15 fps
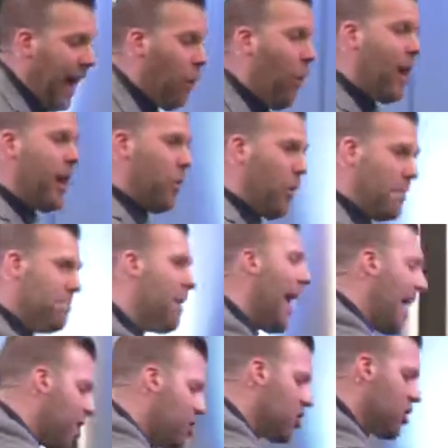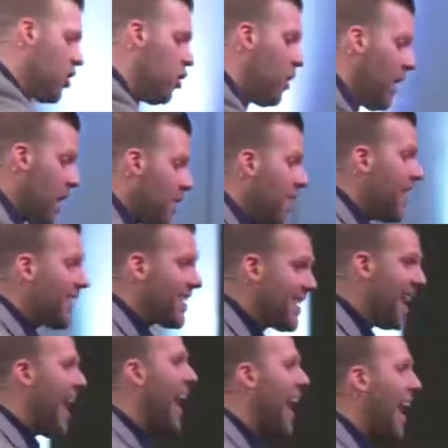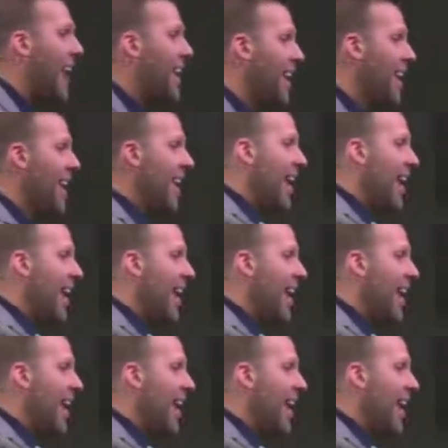I want to remind you that God it